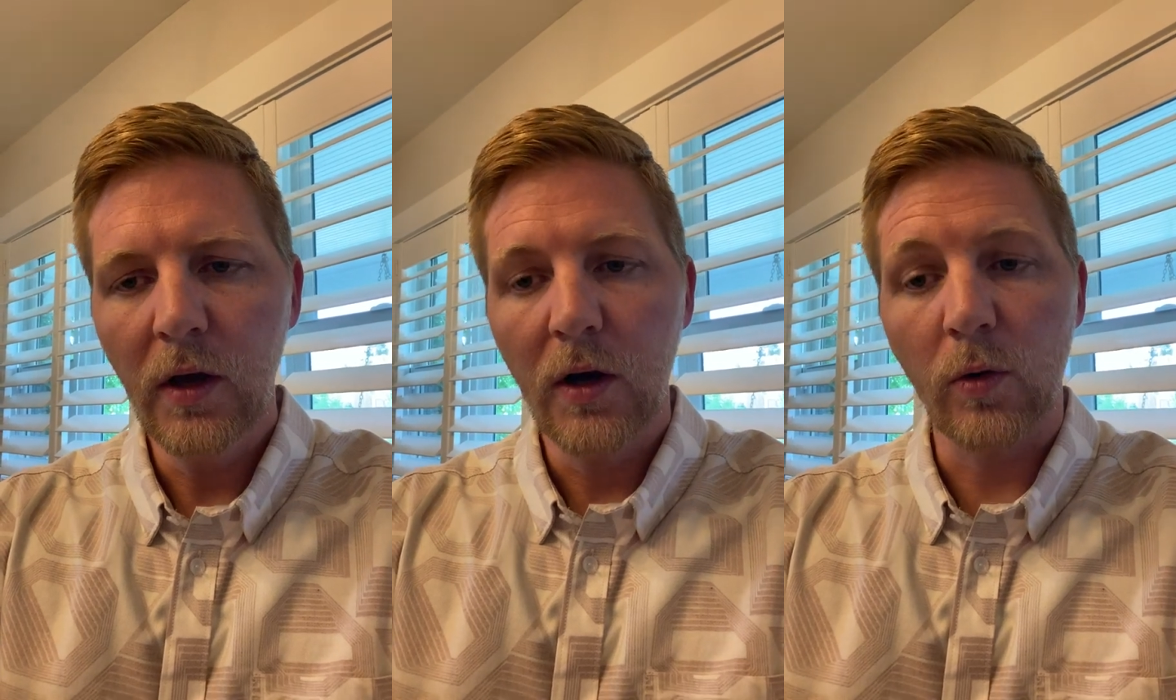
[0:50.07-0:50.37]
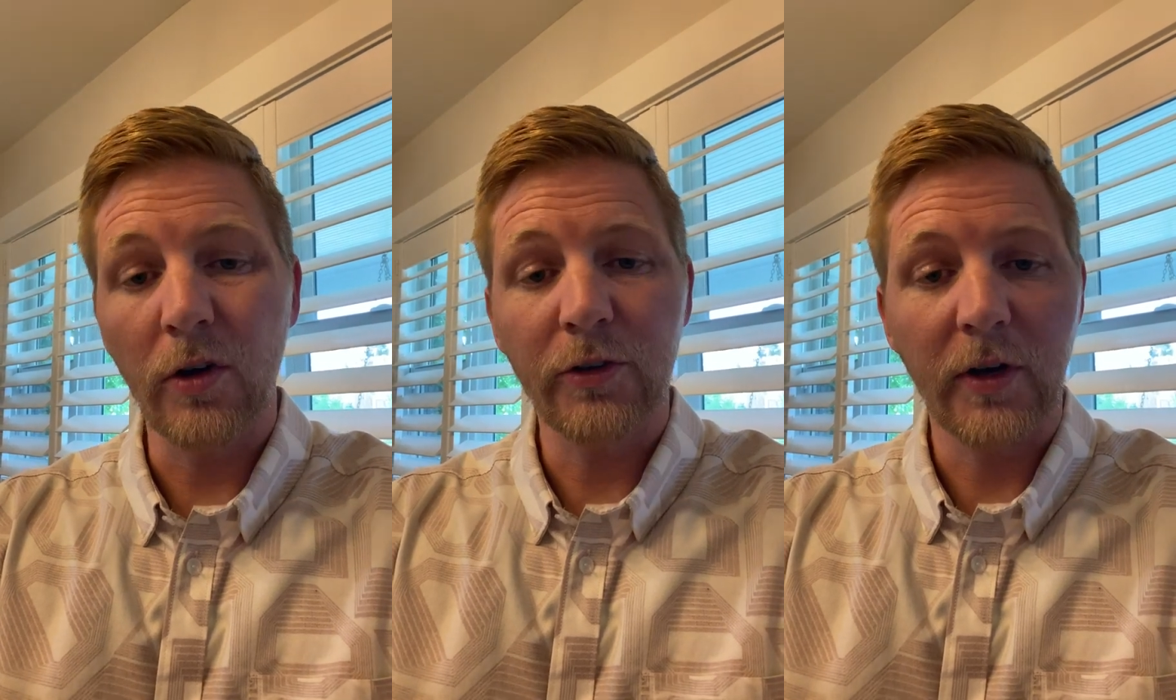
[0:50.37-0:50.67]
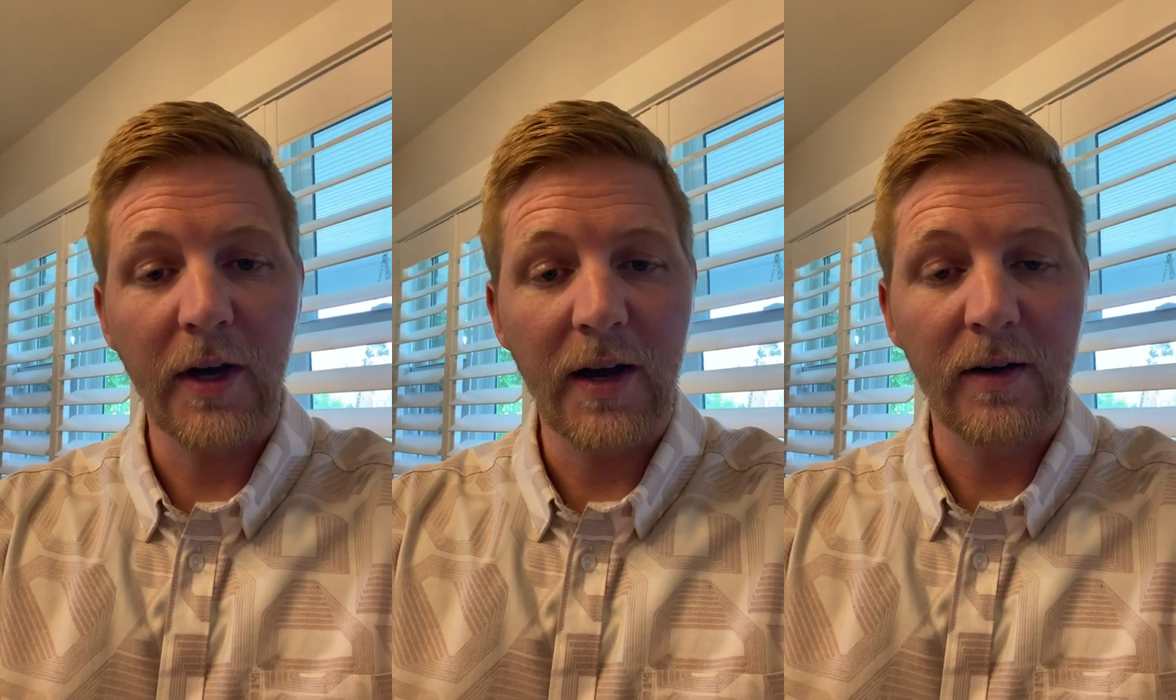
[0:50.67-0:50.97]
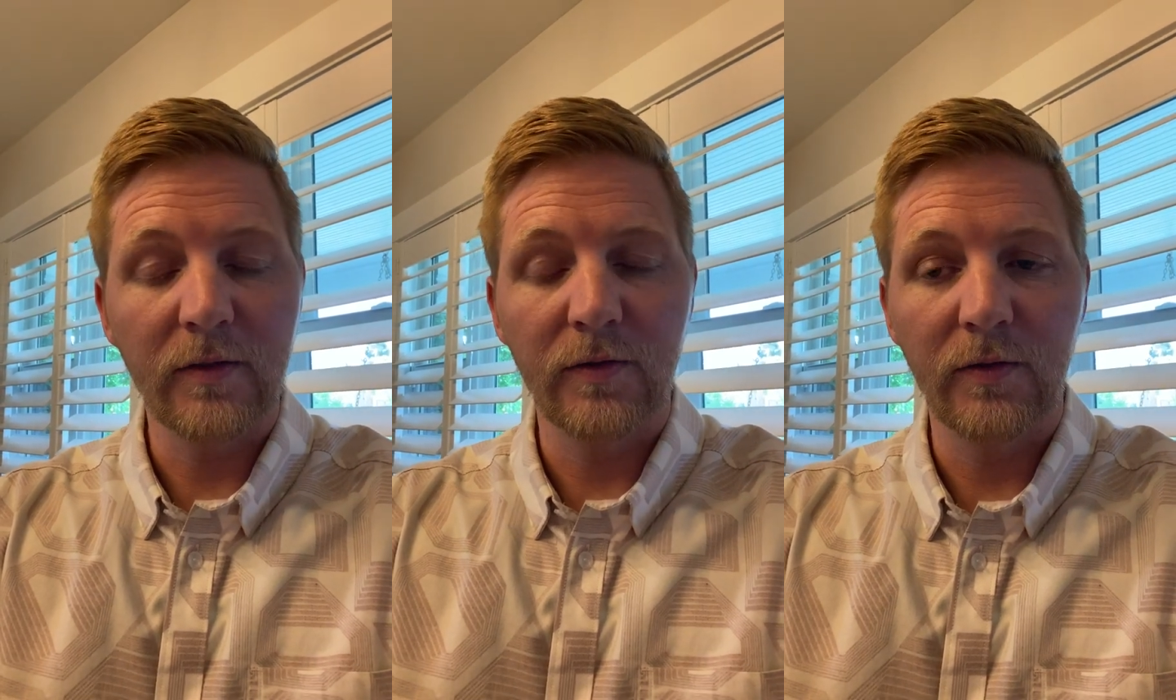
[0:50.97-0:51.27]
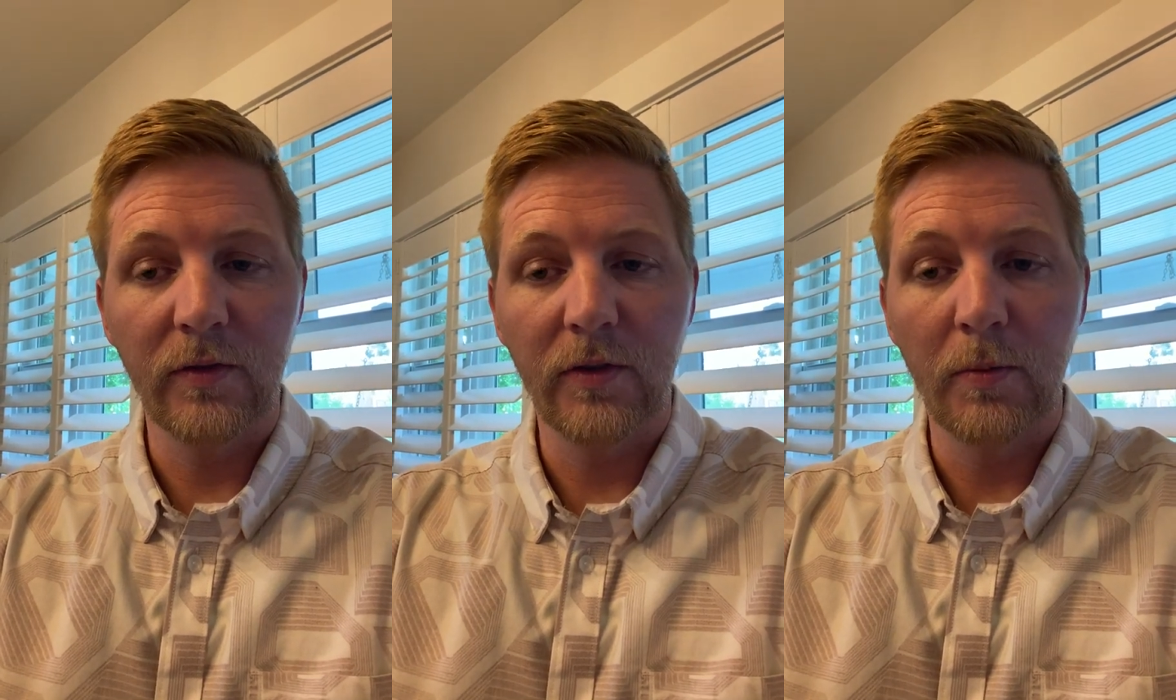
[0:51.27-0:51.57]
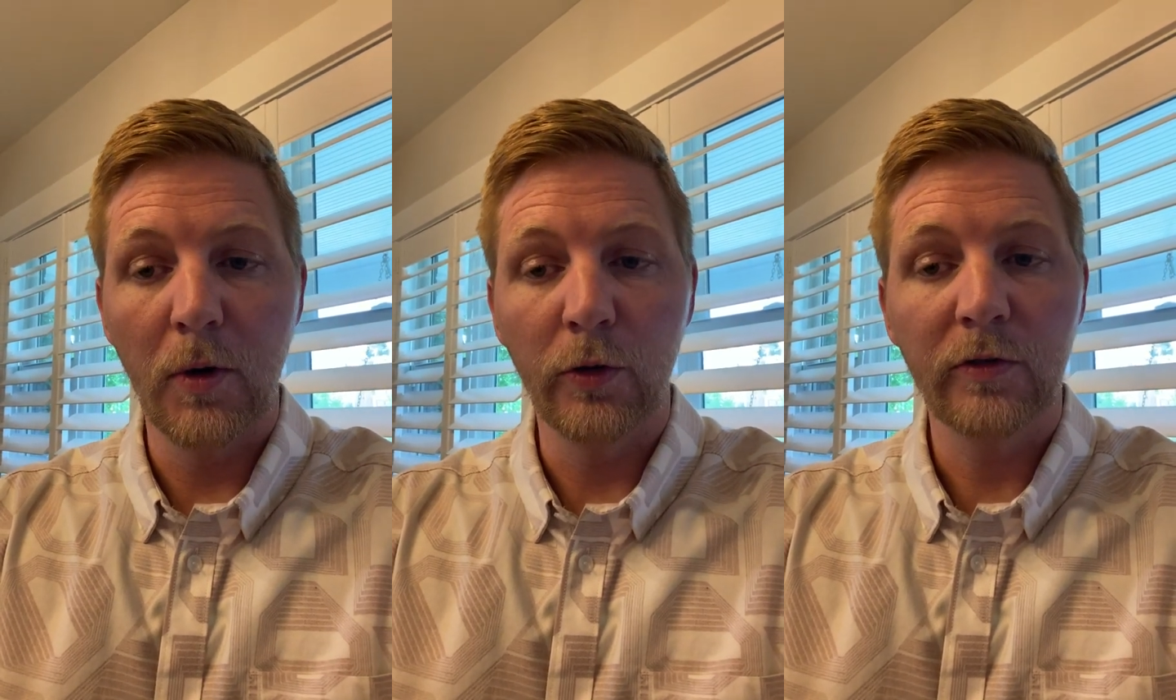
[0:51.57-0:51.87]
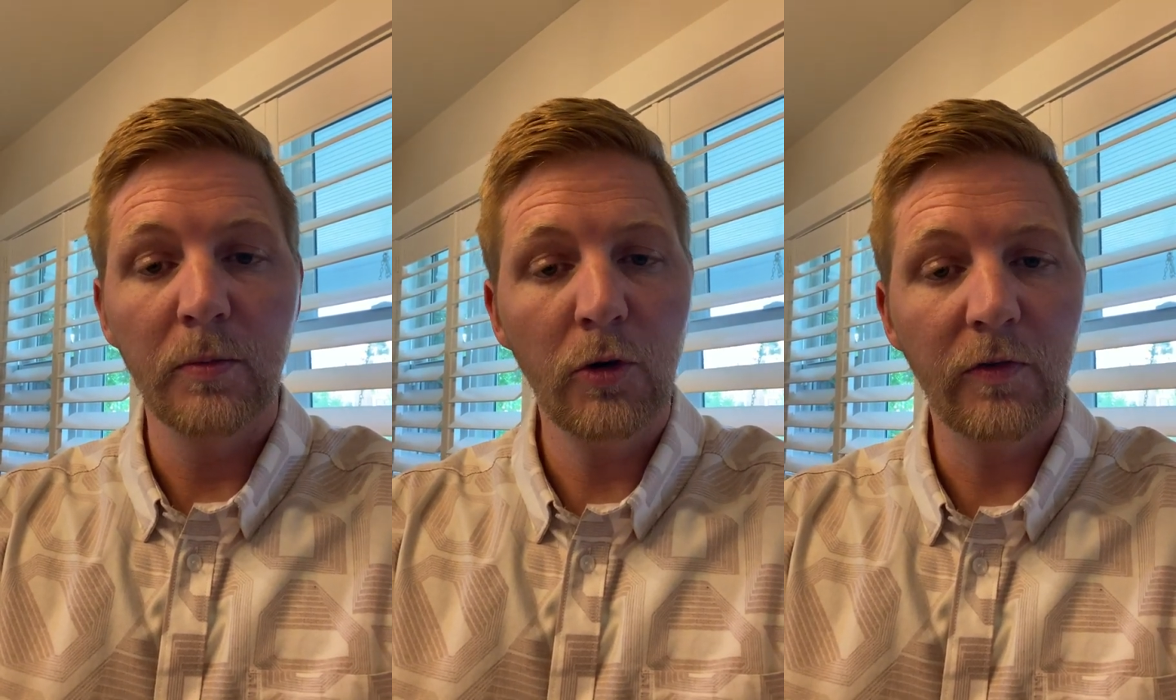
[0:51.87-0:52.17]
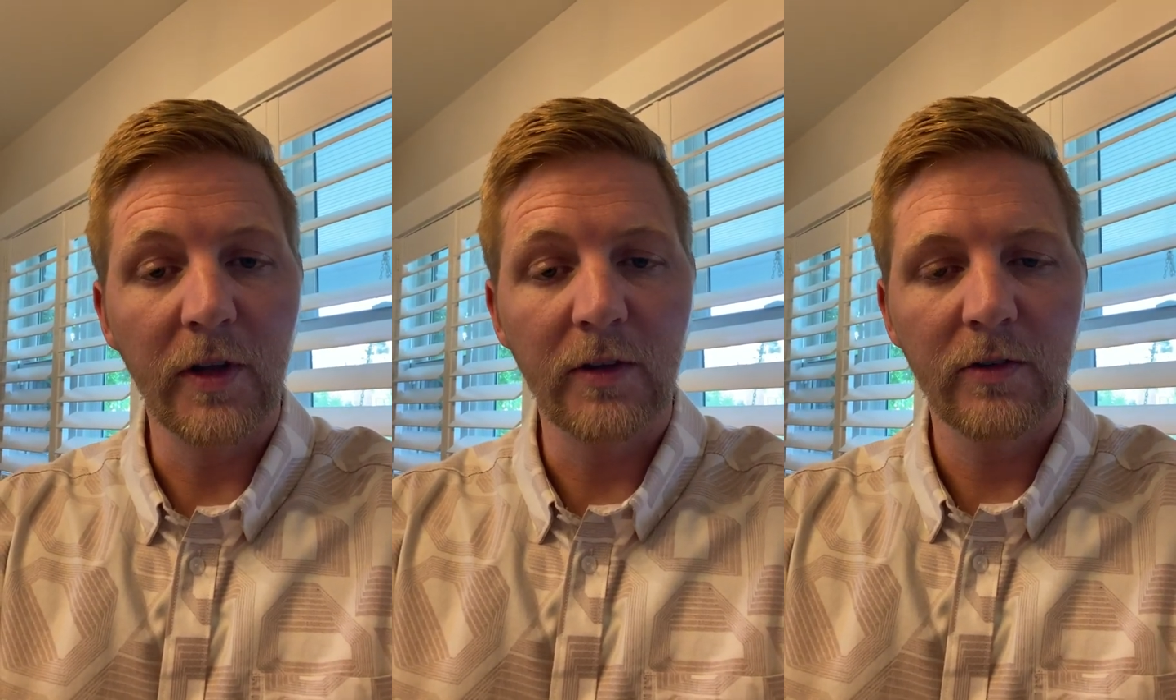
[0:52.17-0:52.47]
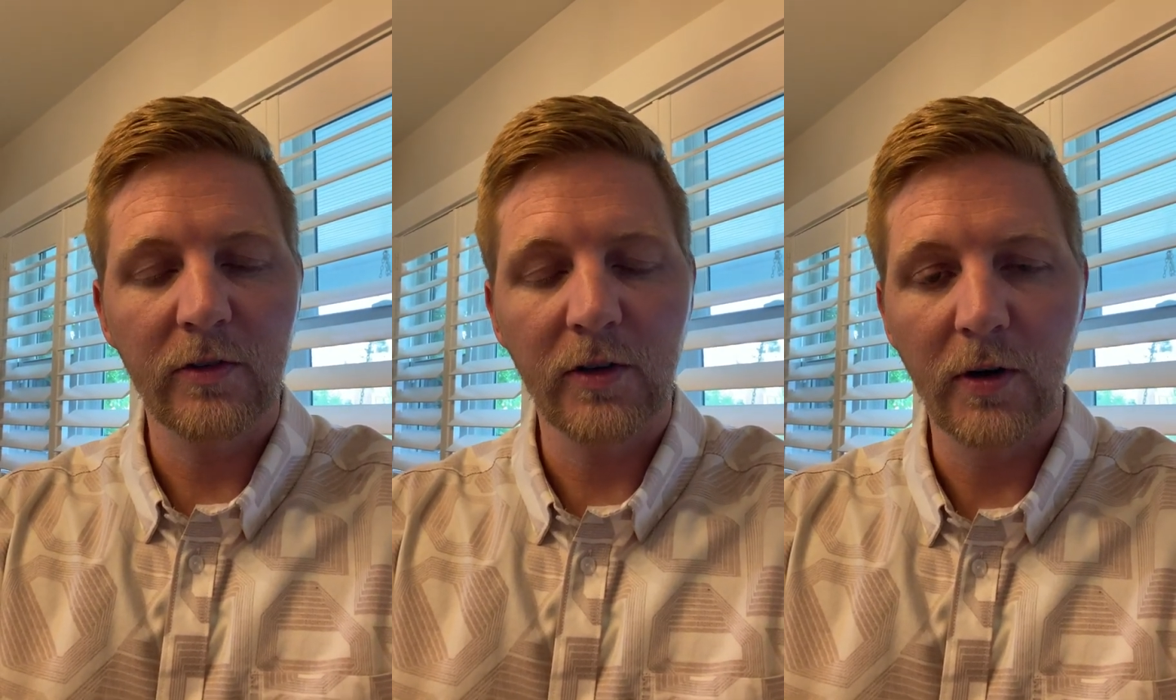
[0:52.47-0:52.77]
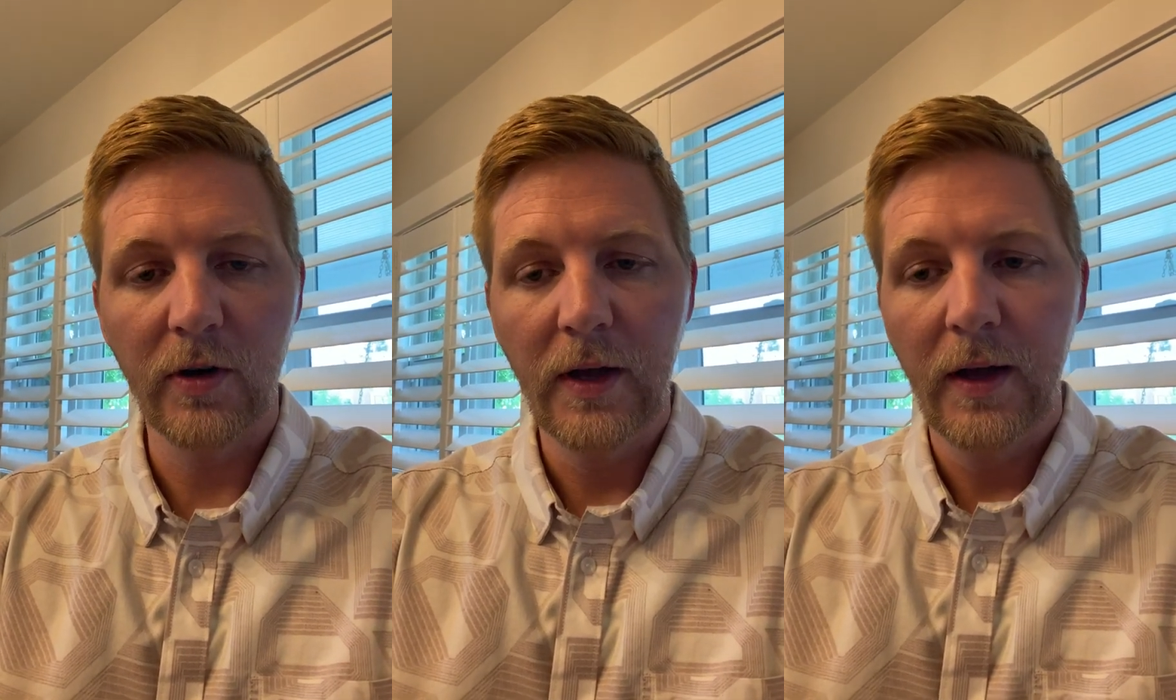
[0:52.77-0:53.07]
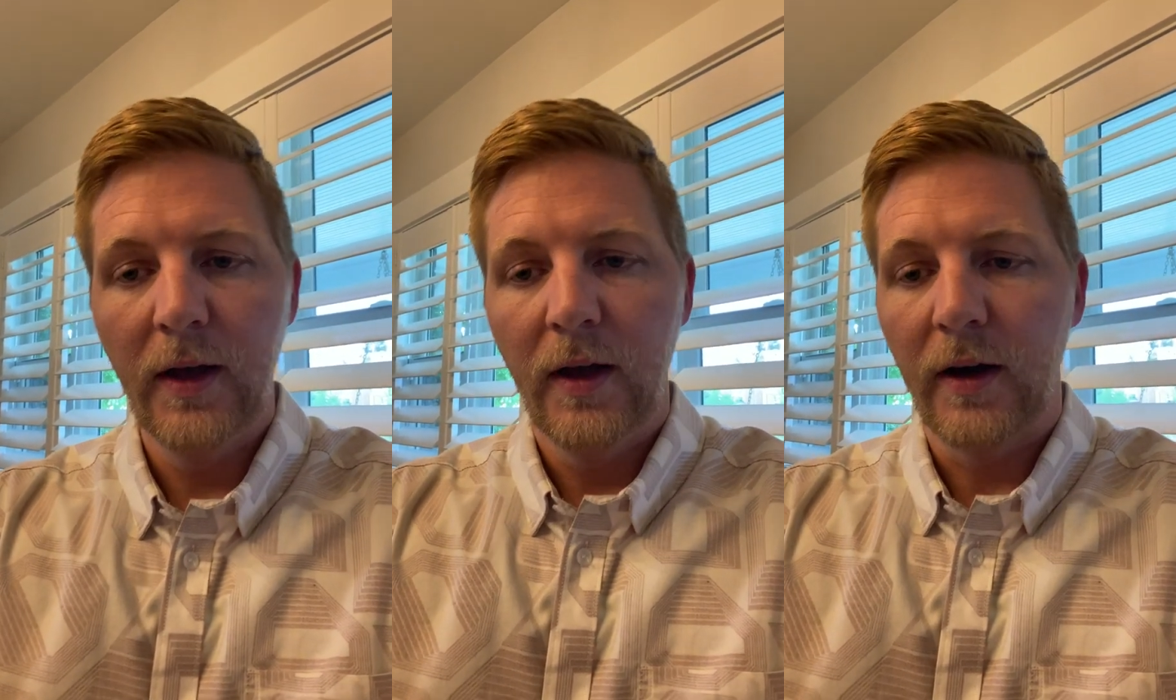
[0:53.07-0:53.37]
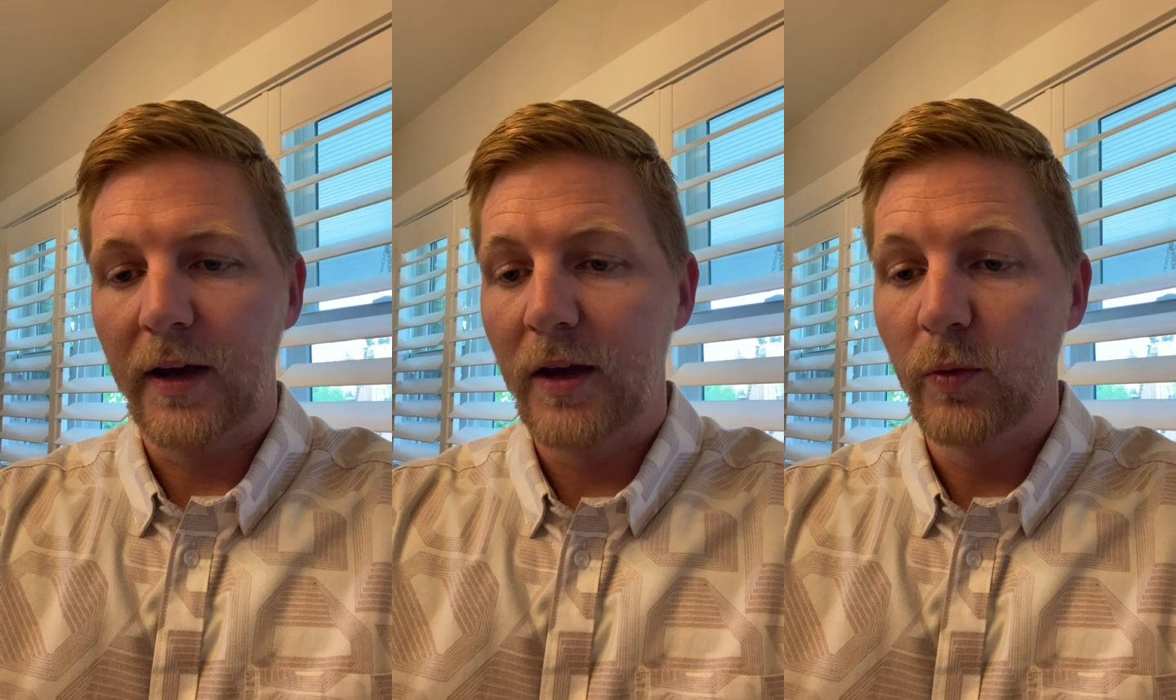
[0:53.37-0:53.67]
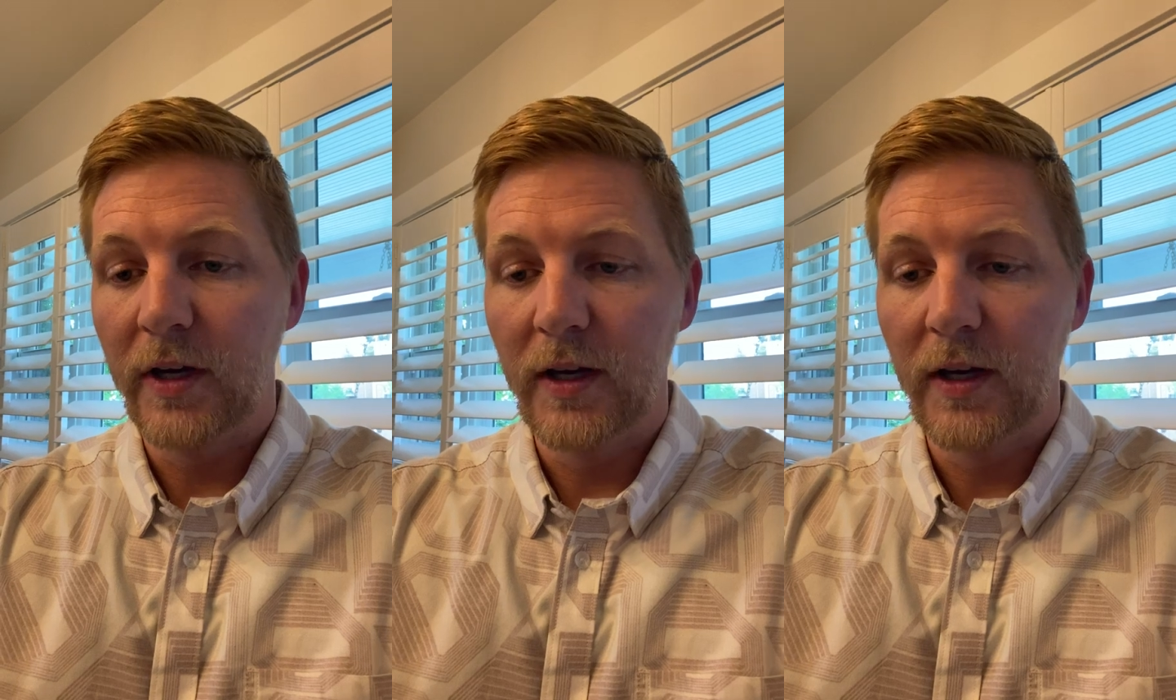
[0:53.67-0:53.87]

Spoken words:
We're also going to have the most move-ins. So again,